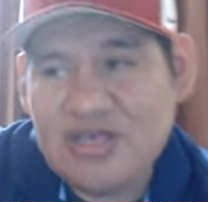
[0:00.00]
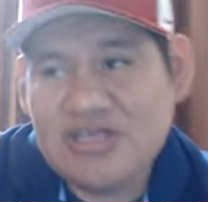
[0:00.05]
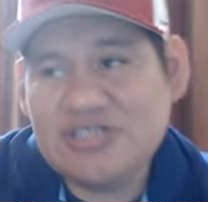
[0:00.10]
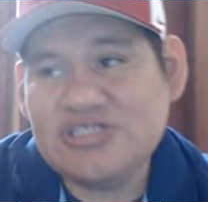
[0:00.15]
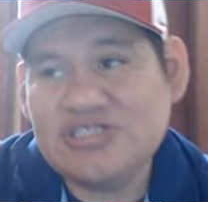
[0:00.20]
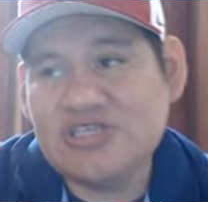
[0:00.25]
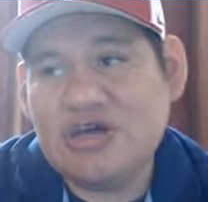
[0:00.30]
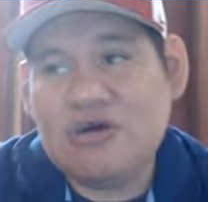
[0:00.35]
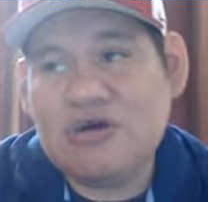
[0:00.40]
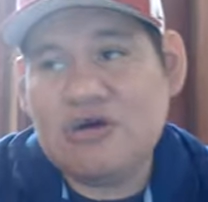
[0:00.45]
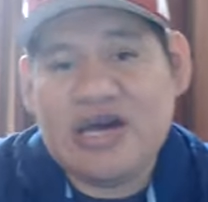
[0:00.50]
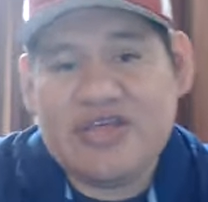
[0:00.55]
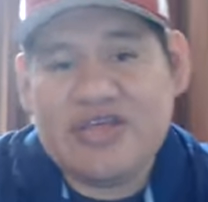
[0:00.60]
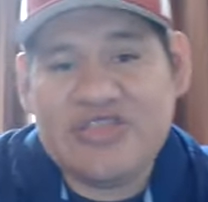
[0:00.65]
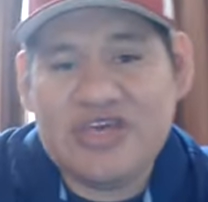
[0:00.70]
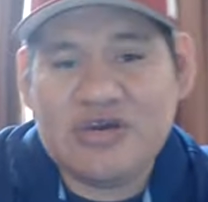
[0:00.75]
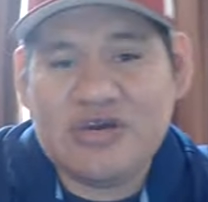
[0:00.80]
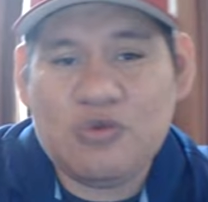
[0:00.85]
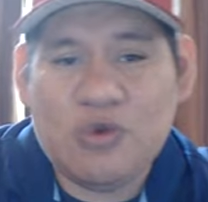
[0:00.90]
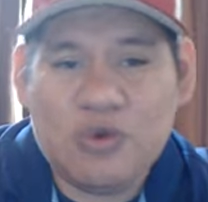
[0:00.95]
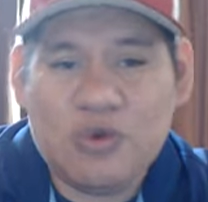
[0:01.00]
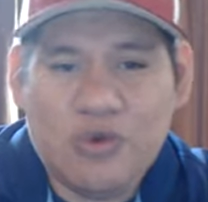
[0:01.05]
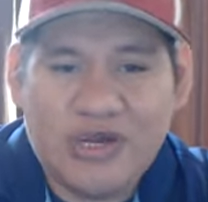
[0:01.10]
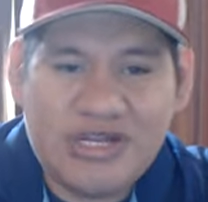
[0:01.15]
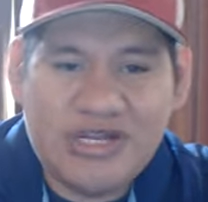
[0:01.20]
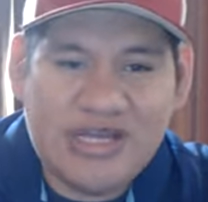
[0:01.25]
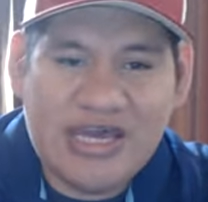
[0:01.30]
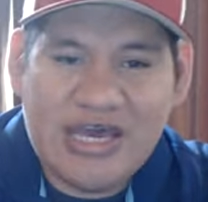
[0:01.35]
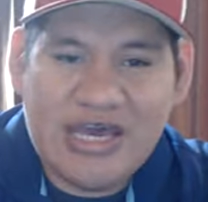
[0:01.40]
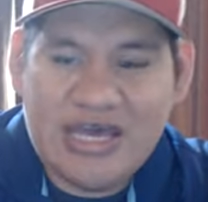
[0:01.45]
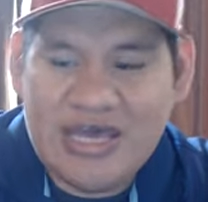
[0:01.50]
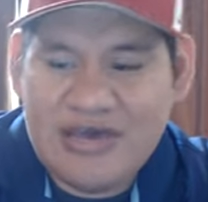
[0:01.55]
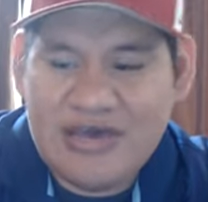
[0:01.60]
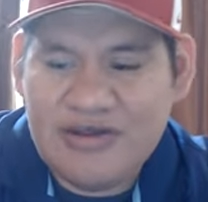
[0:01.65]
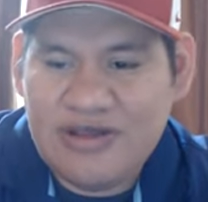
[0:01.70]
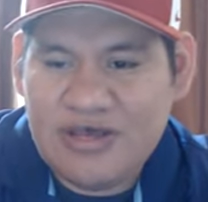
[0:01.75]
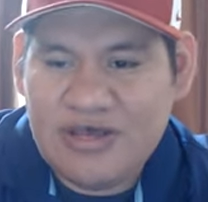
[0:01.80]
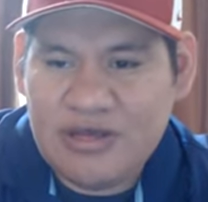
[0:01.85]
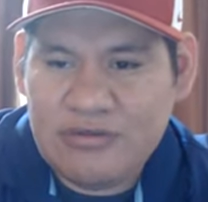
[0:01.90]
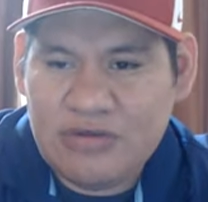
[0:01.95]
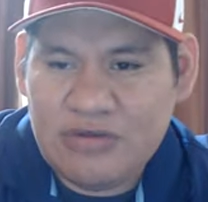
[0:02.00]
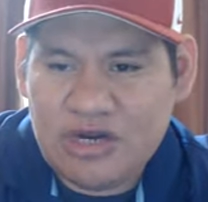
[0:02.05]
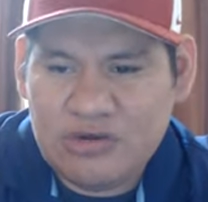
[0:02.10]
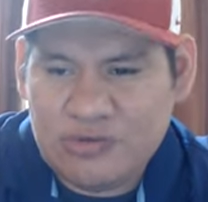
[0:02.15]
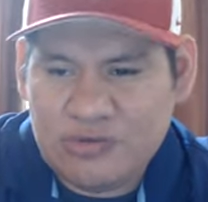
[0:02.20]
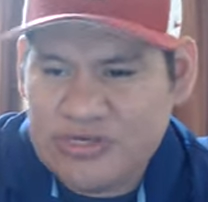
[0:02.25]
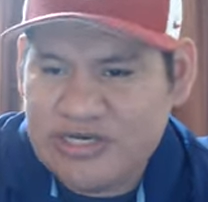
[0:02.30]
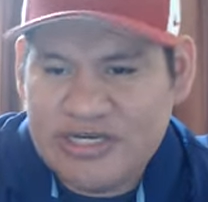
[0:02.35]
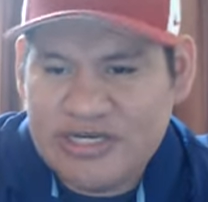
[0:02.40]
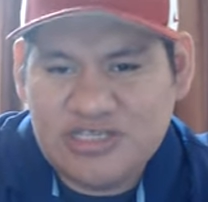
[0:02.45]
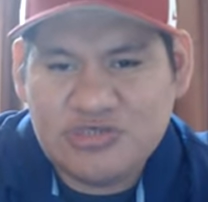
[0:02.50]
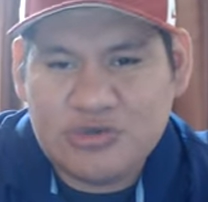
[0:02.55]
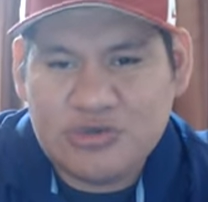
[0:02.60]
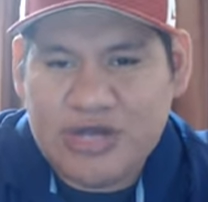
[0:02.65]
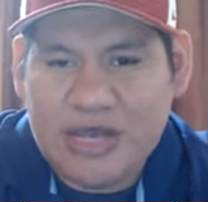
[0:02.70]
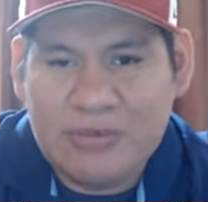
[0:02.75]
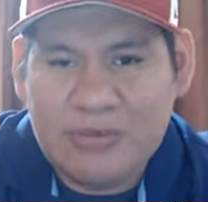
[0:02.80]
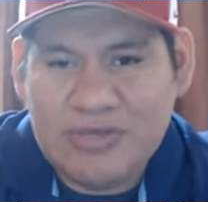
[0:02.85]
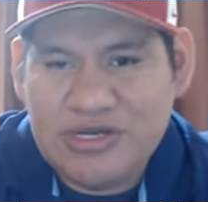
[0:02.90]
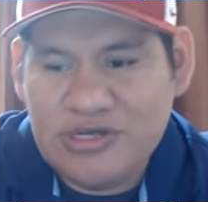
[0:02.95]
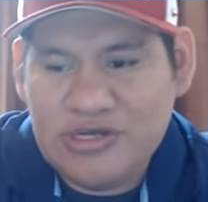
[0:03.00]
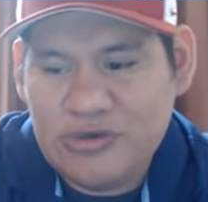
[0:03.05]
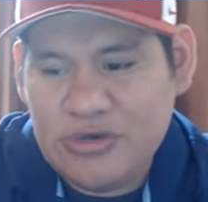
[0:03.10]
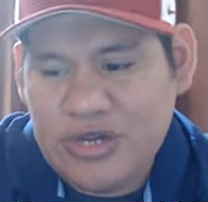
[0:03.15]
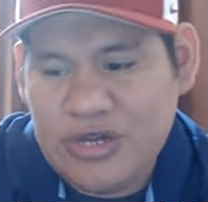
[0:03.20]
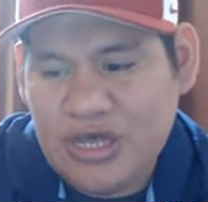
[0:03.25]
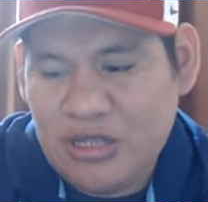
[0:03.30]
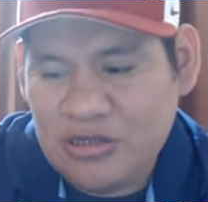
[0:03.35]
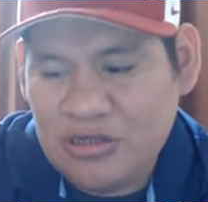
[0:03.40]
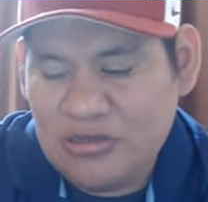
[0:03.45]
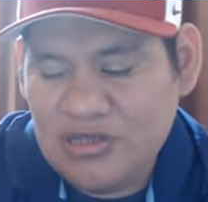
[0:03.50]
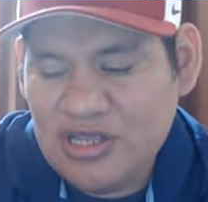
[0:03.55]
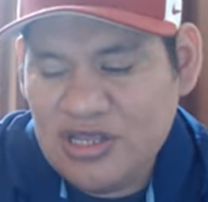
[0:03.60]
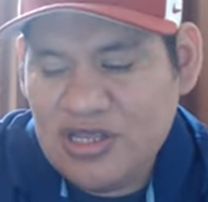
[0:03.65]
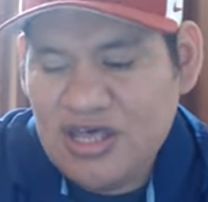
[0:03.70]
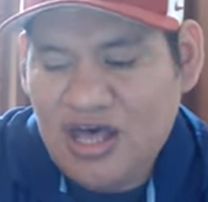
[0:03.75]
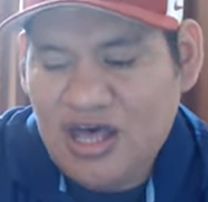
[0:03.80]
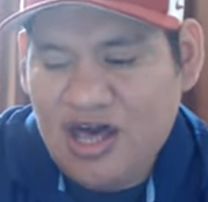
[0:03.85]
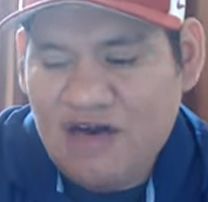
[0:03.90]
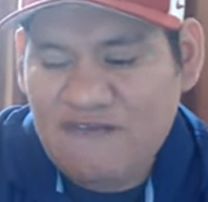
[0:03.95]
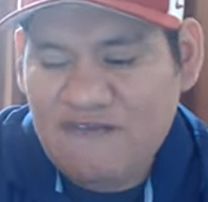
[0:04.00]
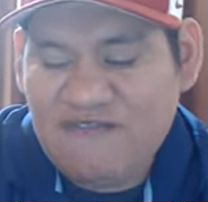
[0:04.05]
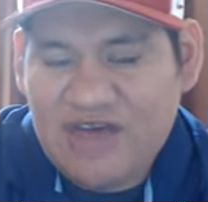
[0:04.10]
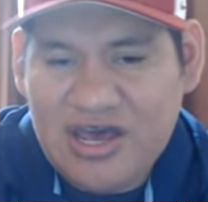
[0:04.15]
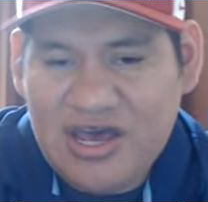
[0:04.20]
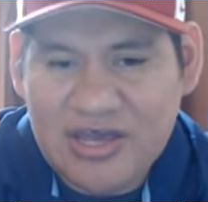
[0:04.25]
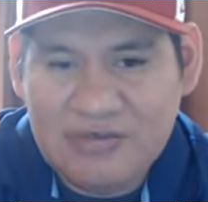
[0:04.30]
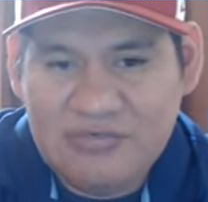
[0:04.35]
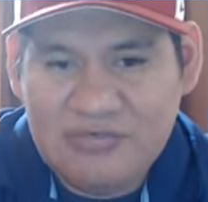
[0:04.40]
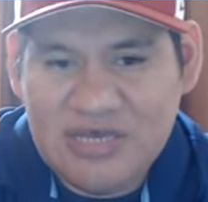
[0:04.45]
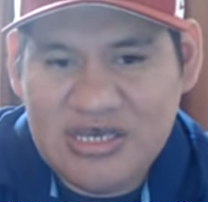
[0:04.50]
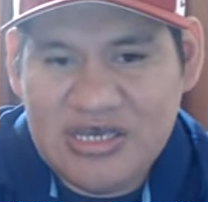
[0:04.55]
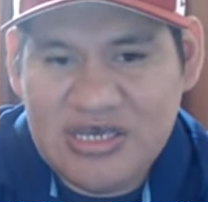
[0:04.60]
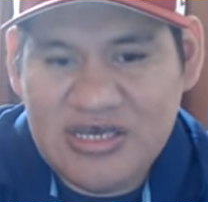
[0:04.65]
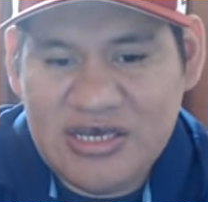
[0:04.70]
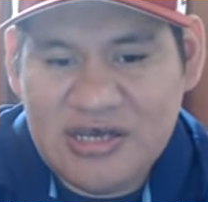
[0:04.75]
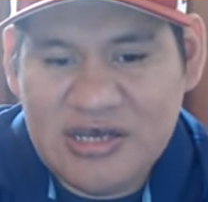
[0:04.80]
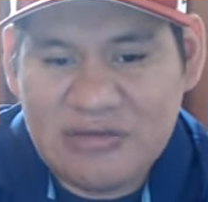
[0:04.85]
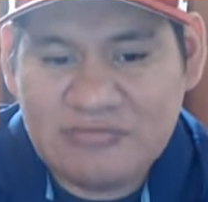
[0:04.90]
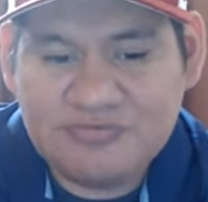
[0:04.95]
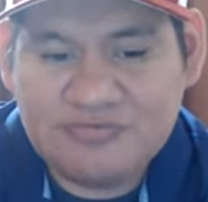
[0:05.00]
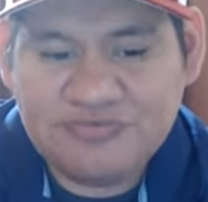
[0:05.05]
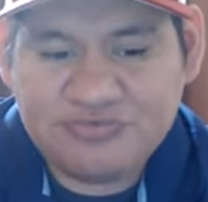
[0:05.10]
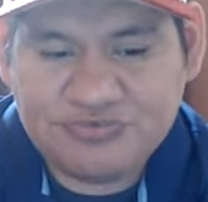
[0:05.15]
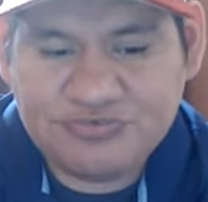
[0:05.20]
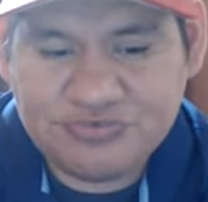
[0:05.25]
So I think one day I had here's what I've been doing. I'll find me I'll